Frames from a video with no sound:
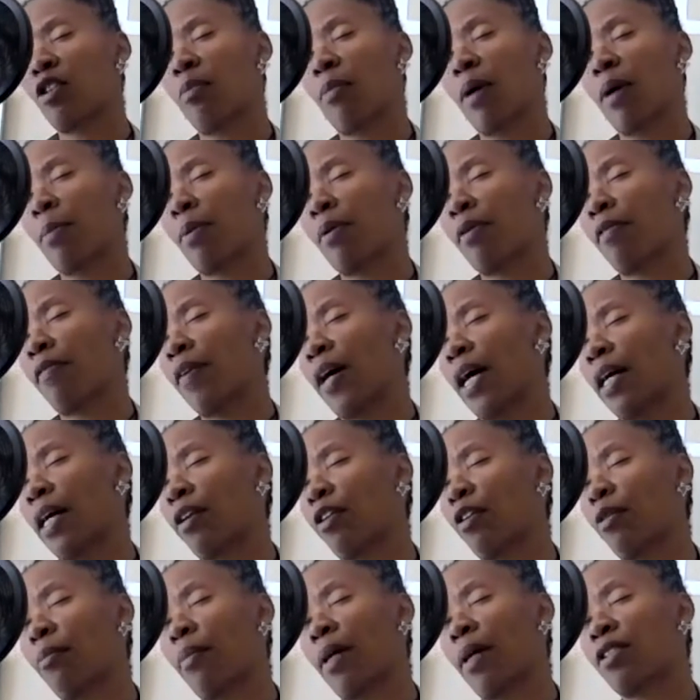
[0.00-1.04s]
my
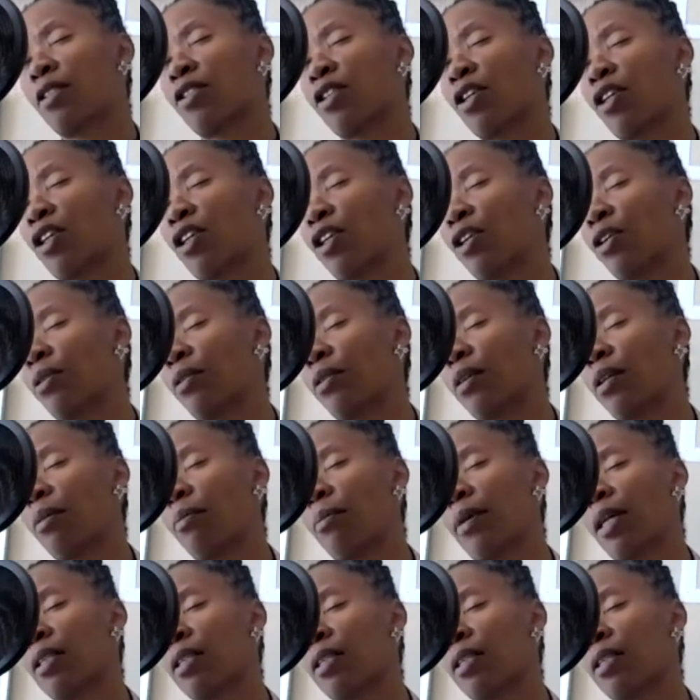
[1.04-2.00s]
provider, my security, my